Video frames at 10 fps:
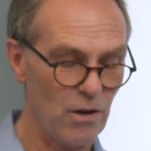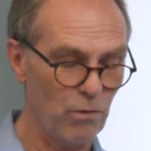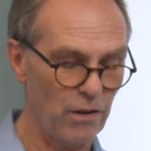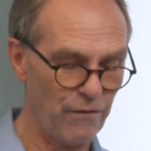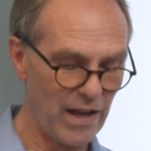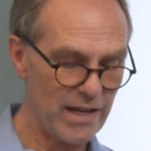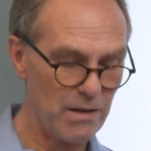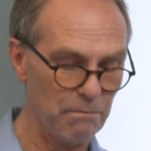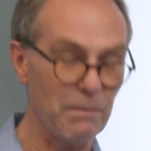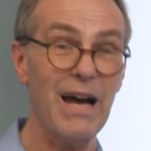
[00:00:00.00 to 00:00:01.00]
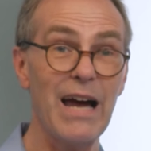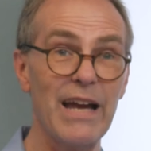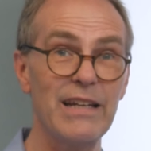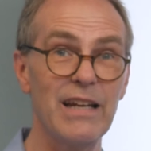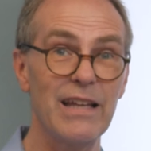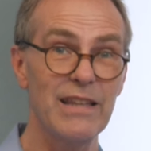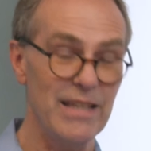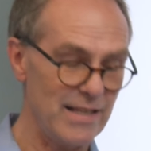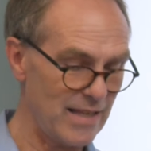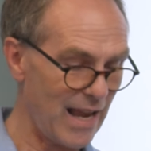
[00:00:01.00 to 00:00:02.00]
Well, if I combine
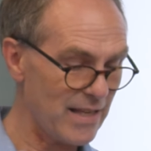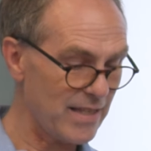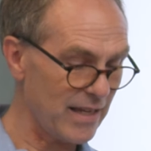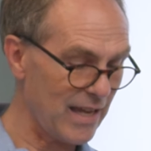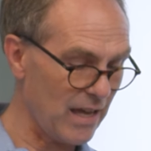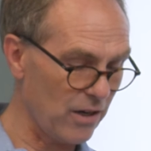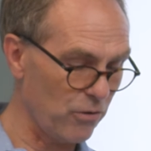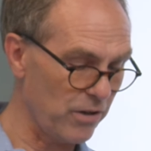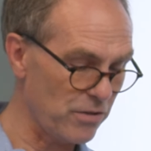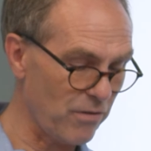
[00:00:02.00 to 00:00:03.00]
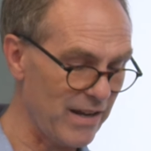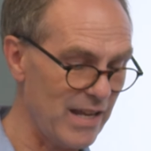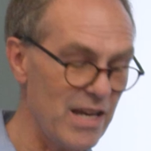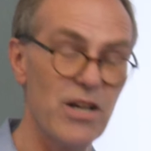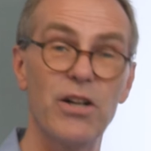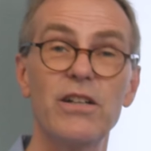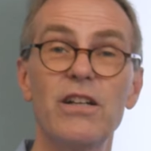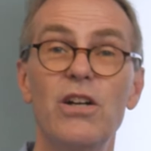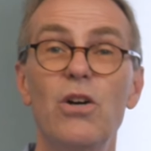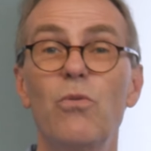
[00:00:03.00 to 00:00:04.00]
these asset categories right here,
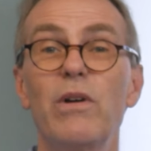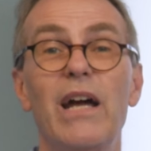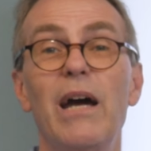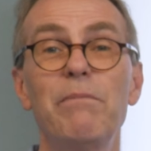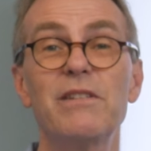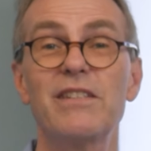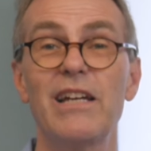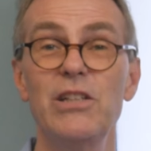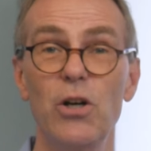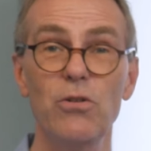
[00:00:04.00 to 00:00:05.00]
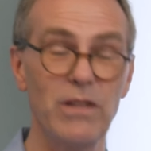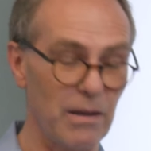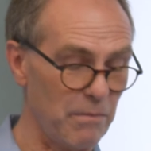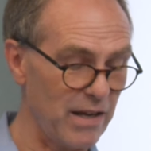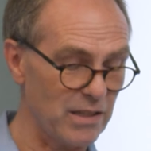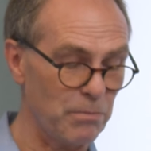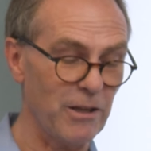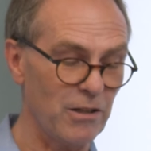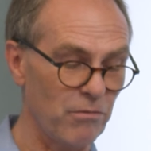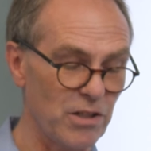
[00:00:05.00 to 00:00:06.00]
what happens is I know that my
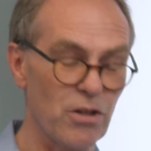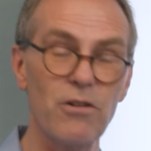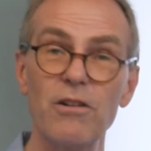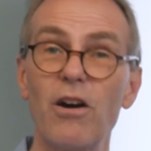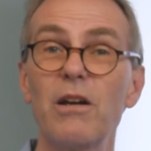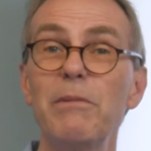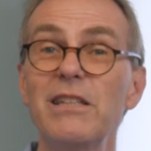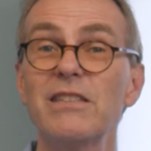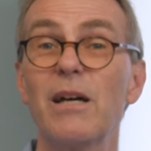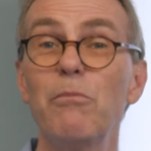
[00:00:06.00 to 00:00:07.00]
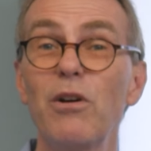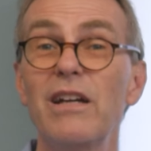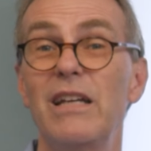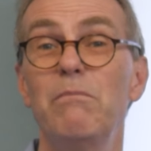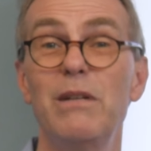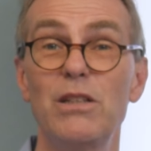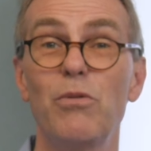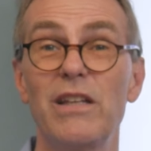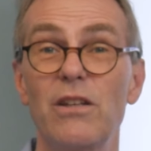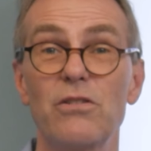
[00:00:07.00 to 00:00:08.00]
expected return ought to be somewhere in
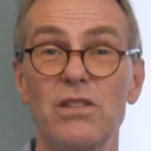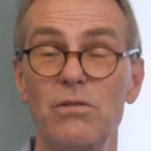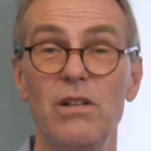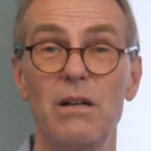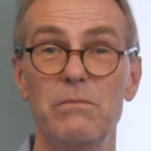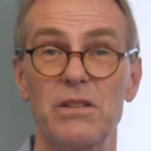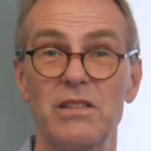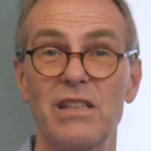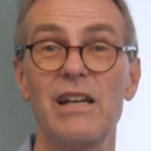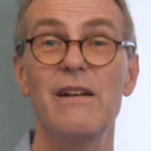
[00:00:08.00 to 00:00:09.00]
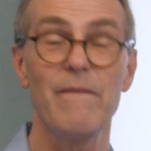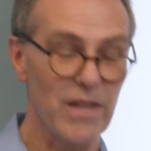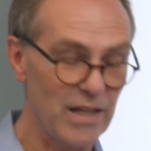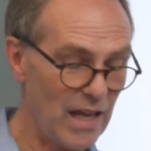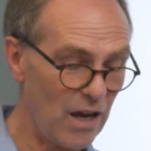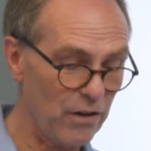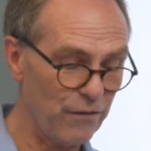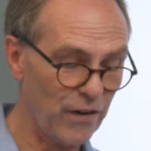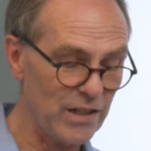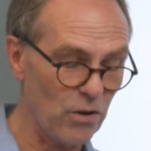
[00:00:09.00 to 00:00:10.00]
between those two numbers. Now,
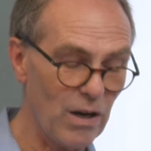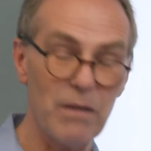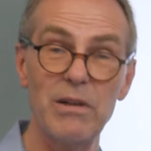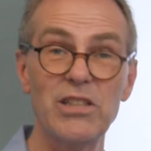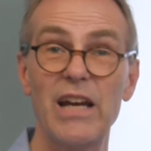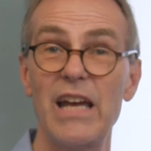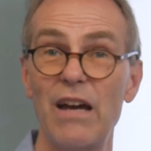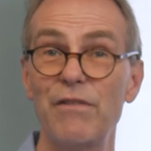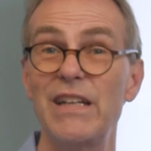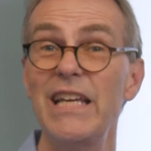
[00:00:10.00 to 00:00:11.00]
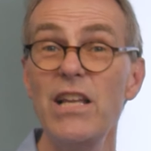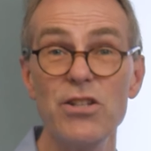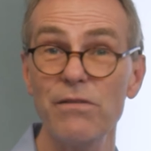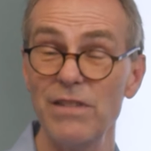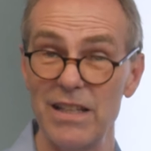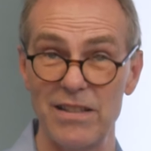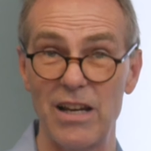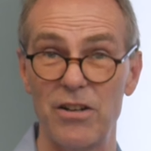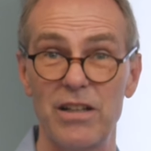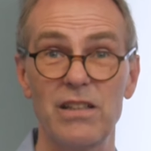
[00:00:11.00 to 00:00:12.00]
if I know how much I have in each of these
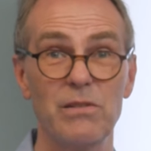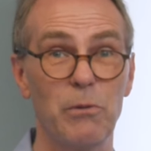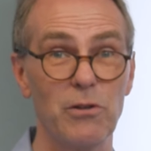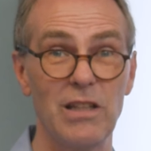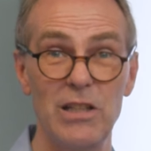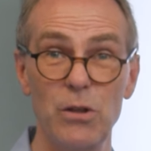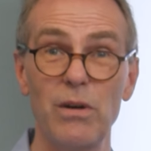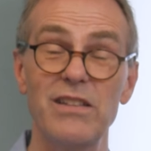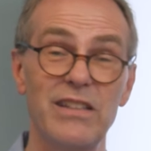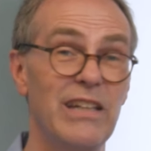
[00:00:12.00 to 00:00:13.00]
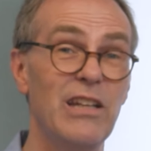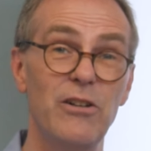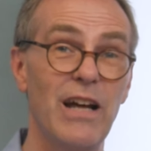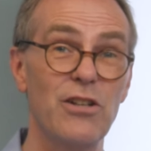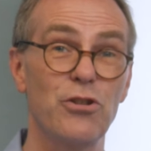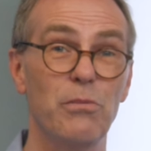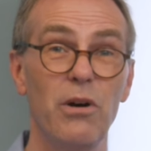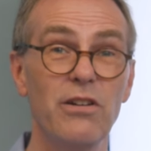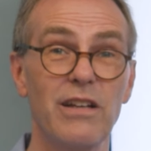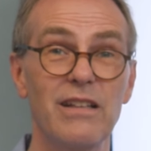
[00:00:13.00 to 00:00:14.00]
areas, both in US and international
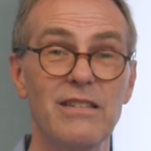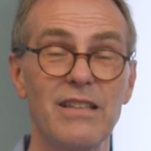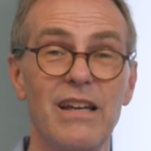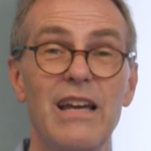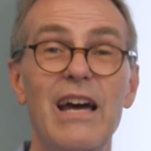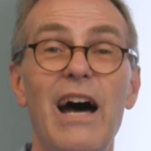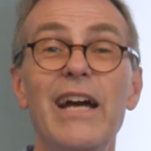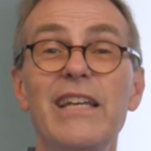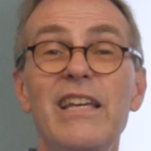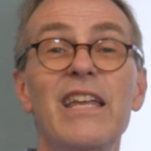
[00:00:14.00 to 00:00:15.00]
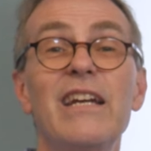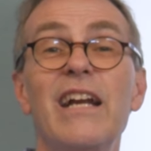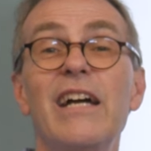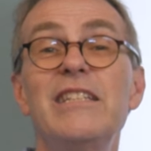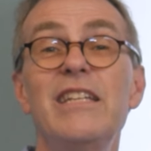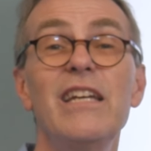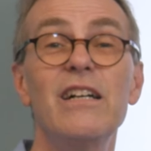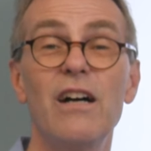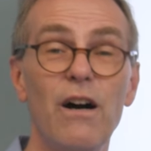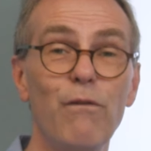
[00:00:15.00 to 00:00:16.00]
markets, I can get an
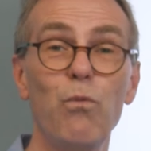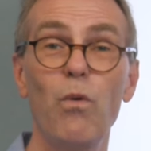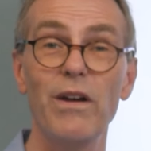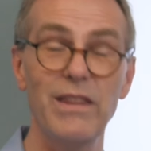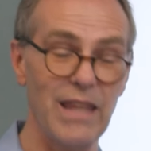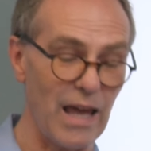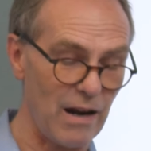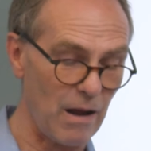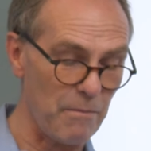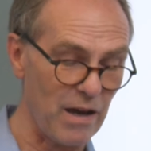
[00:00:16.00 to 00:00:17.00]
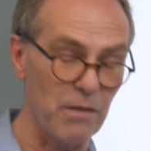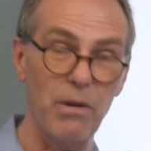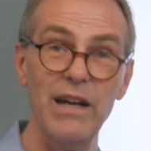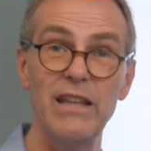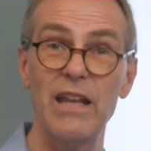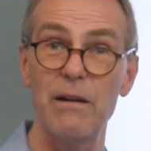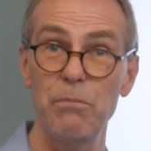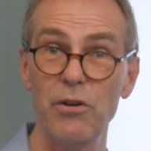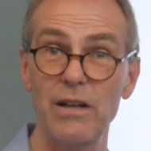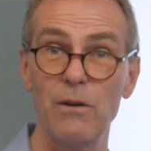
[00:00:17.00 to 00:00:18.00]
idea of what that amount of money that I'm
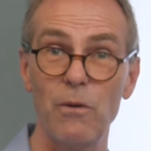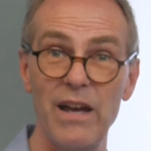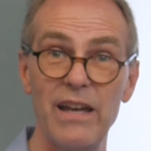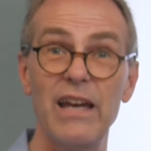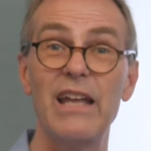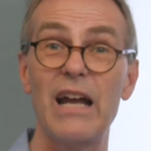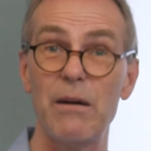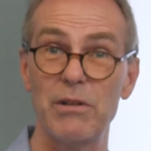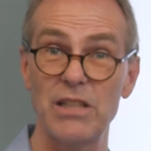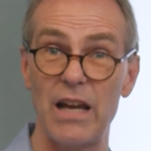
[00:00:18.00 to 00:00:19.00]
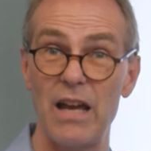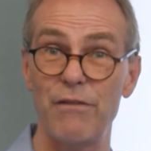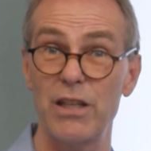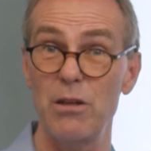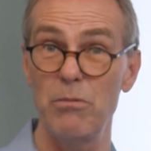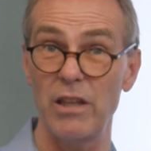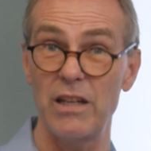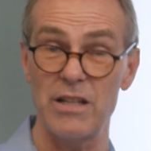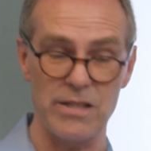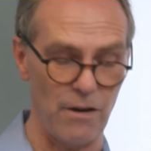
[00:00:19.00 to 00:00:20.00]
putting away and how much I have
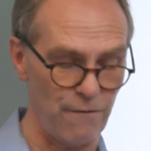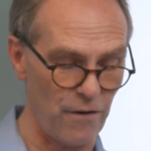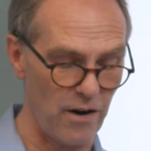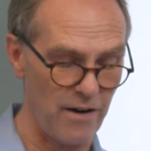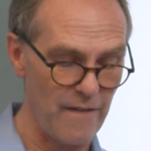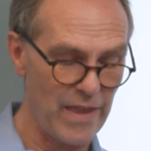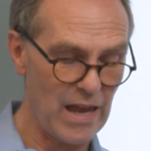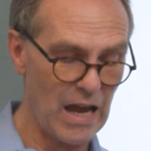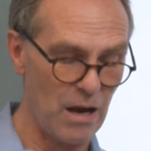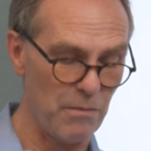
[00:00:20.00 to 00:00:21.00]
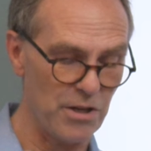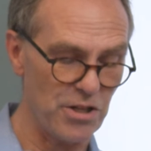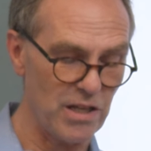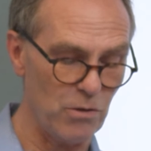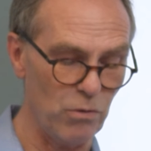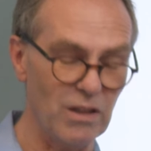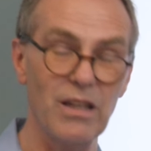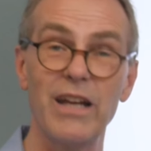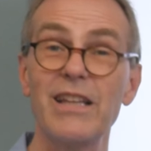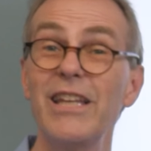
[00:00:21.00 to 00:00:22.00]
accumulated so far, how much it will
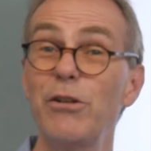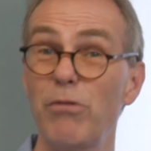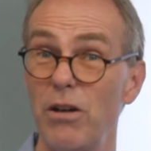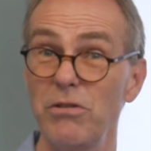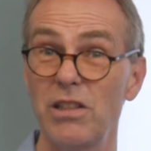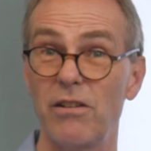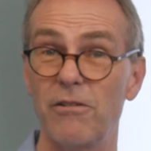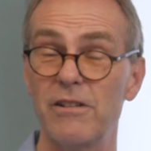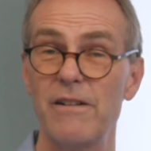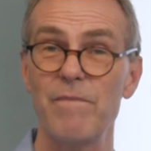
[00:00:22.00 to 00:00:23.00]
likely grow to.